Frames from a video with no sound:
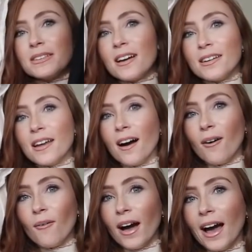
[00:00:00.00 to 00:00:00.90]
this on
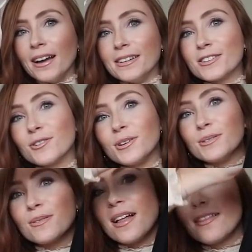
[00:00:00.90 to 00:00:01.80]
now and show you
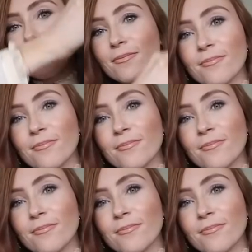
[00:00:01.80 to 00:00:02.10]
as well.